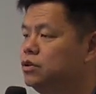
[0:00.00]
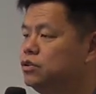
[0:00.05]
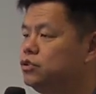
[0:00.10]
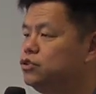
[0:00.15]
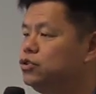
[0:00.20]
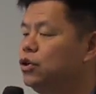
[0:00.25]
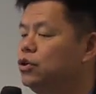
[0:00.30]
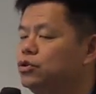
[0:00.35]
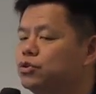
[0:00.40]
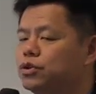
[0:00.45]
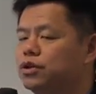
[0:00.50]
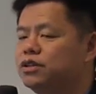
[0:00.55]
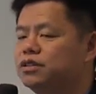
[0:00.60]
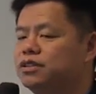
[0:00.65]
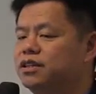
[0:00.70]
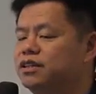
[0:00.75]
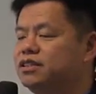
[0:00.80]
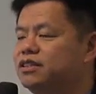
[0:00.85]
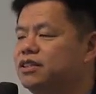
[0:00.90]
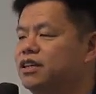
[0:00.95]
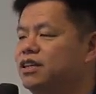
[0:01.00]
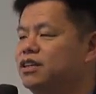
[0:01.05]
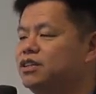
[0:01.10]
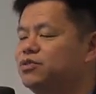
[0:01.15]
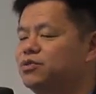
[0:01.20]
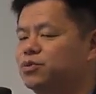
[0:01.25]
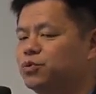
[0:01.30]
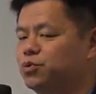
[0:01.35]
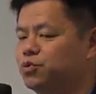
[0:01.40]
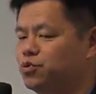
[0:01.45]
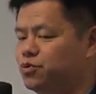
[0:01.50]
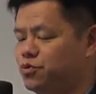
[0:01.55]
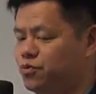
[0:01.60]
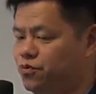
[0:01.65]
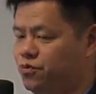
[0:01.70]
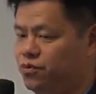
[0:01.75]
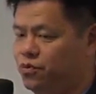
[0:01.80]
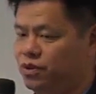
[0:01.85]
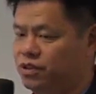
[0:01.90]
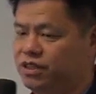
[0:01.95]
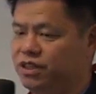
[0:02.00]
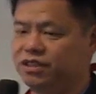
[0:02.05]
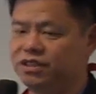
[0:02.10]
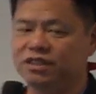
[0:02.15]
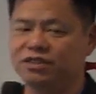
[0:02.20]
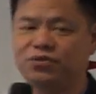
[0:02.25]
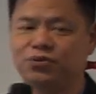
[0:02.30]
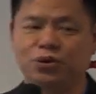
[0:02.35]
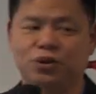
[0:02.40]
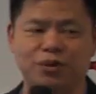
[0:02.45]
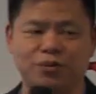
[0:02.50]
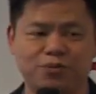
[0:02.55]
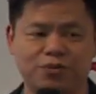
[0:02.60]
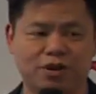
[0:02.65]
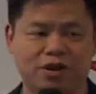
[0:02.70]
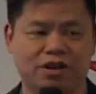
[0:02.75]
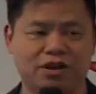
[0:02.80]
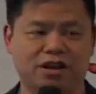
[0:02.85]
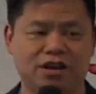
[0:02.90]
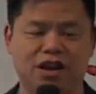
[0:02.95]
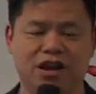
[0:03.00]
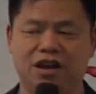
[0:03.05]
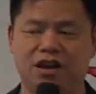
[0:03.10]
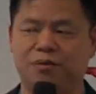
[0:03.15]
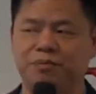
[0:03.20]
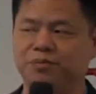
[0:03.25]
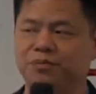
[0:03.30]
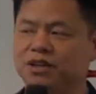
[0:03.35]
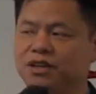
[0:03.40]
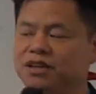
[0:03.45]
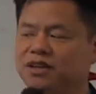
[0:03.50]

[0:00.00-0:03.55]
So this is this is for the um,